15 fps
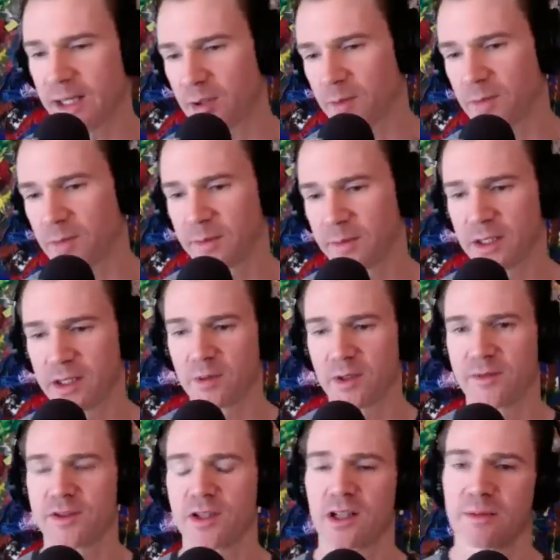bulb moment that
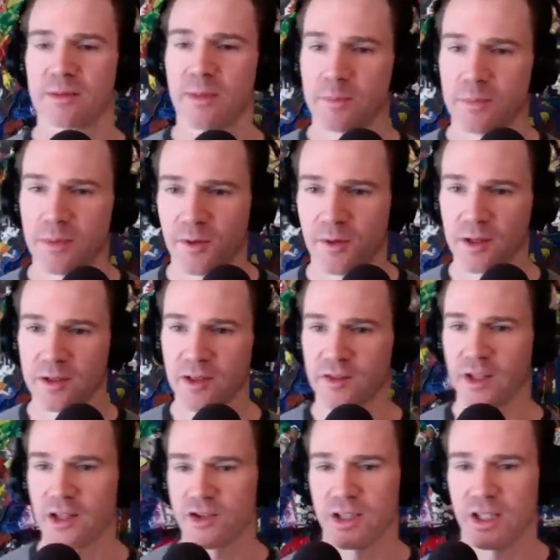we've talked about before, and this
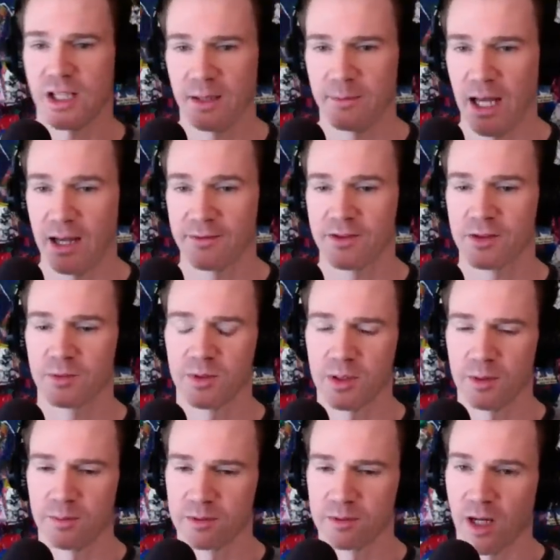actually came after
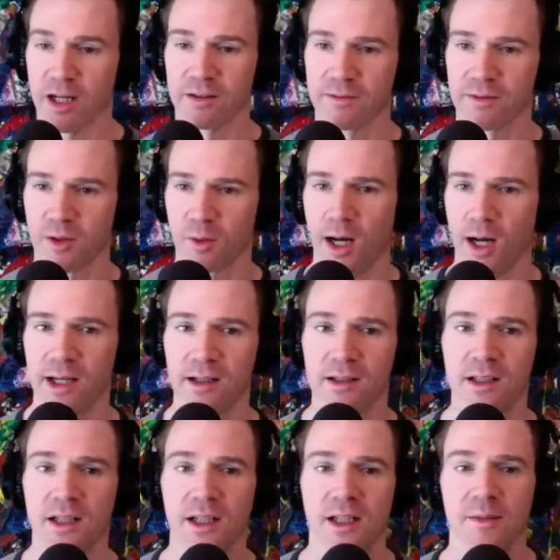we'd been writing for a
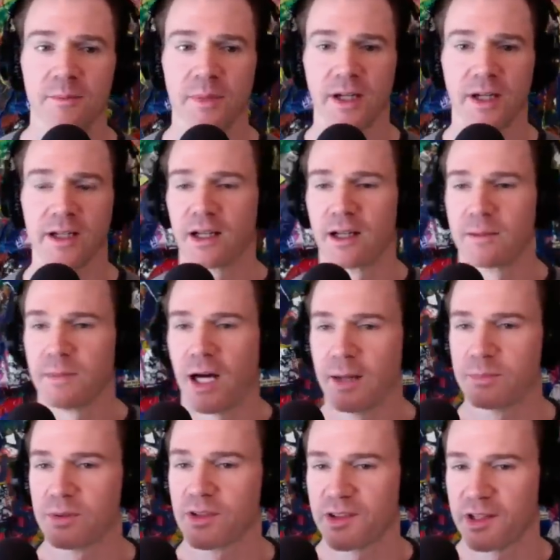while, but I
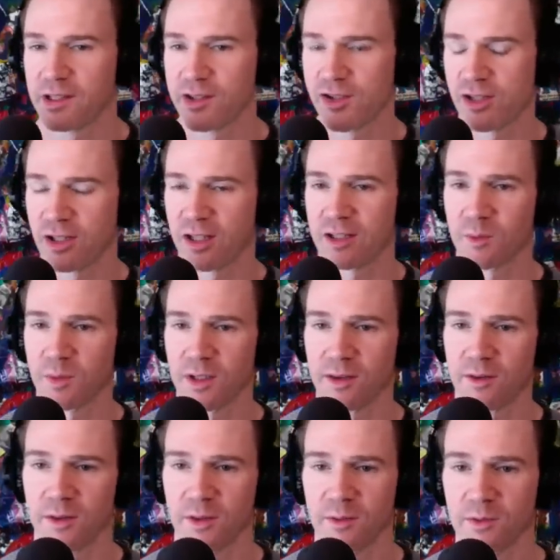presented Sean with
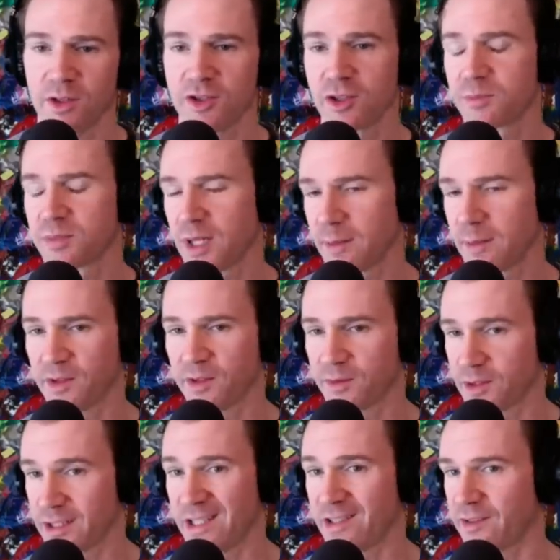the original premise
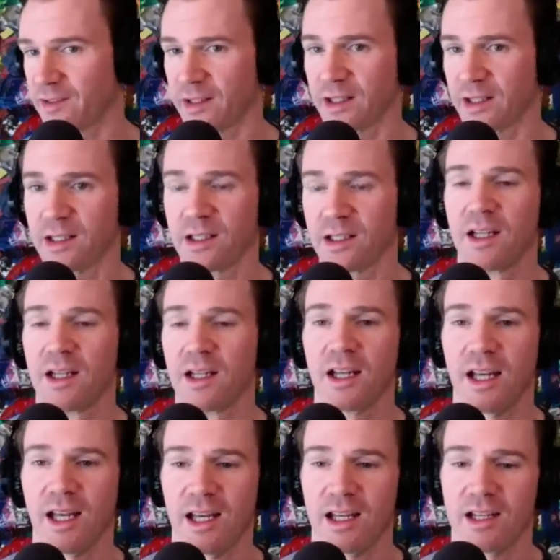for Dead City.
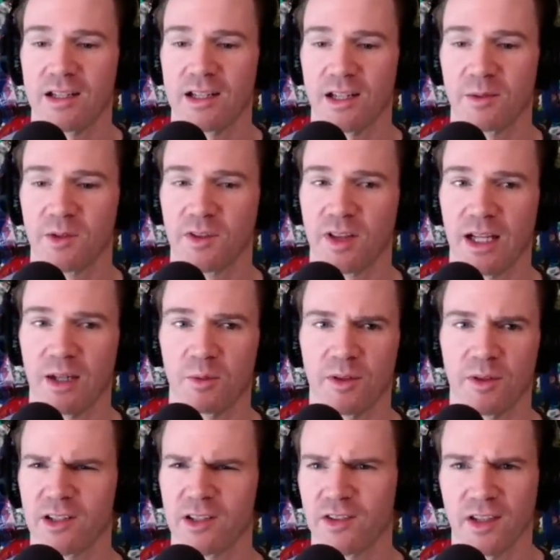And it was like, well,
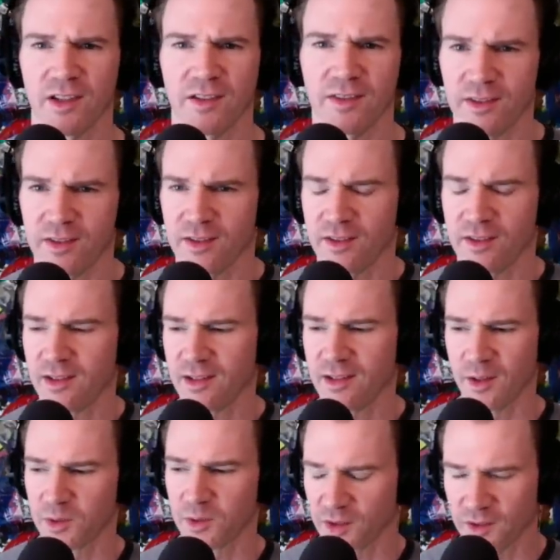there was
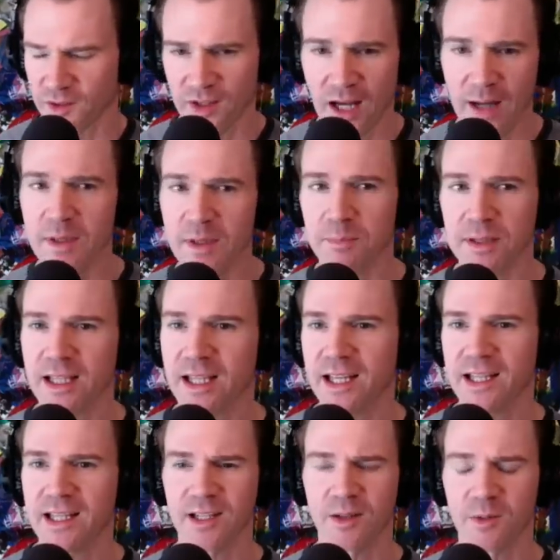a zombie
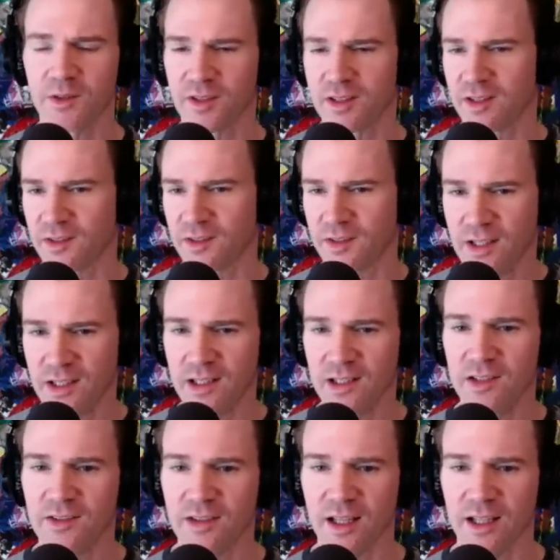plague, and it was a
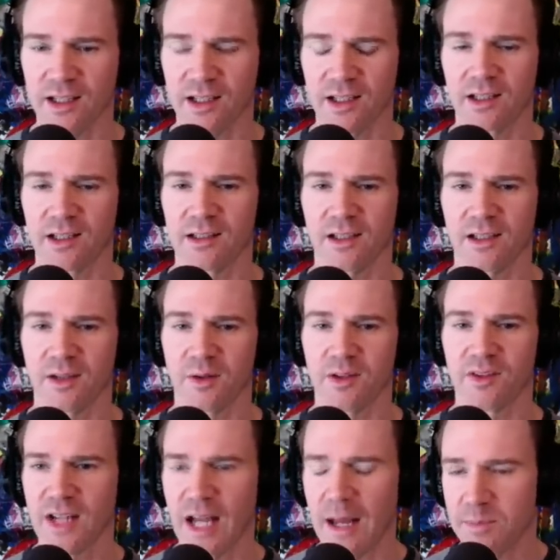disease, like it
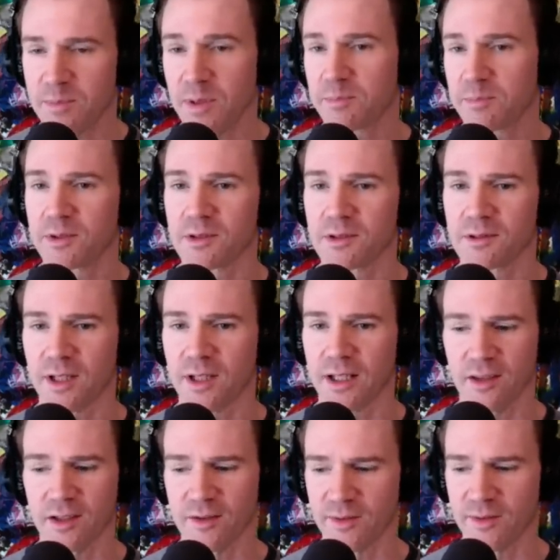stopped people, like
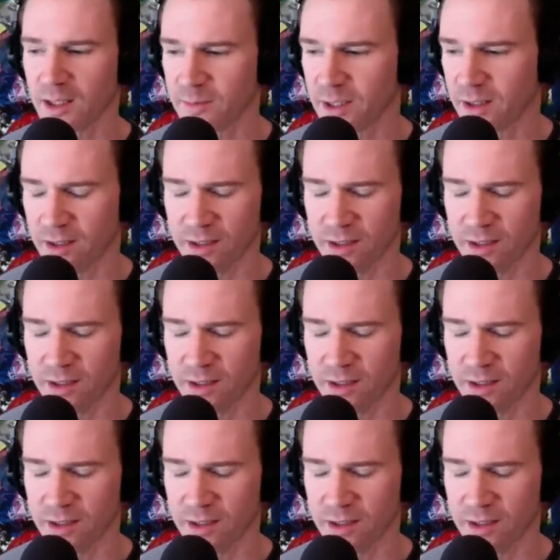the development of the